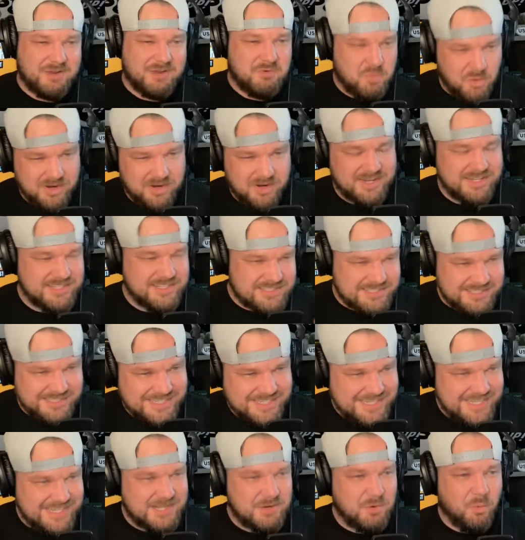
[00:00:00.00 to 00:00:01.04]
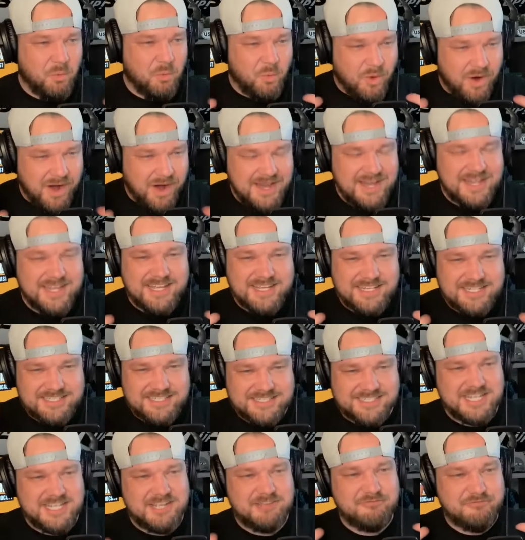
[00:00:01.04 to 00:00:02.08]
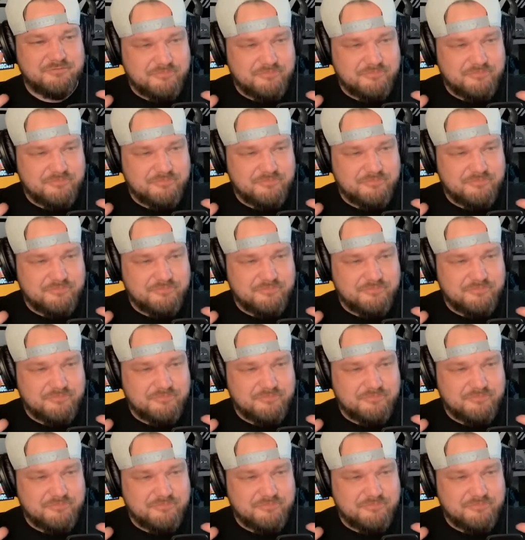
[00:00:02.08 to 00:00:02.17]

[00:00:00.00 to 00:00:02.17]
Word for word: like what is the what is the